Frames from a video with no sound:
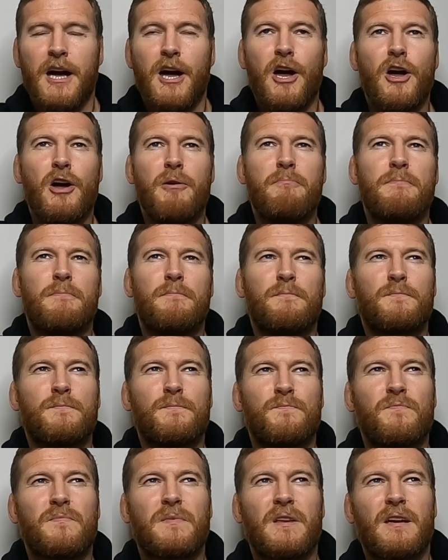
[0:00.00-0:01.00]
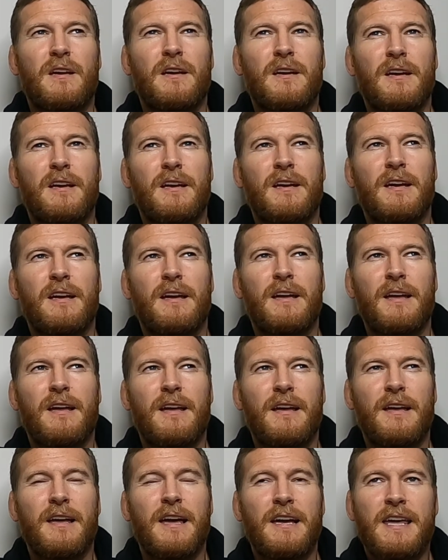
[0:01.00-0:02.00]
Again,
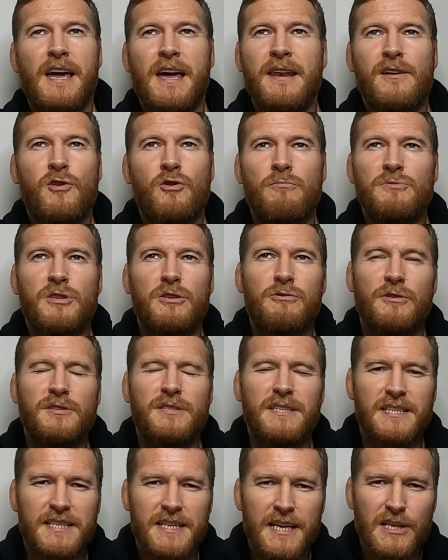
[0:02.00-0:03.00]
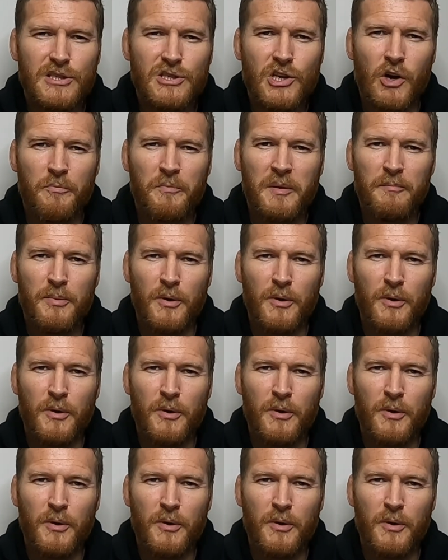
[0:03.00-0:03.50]
it comes across in sales copy,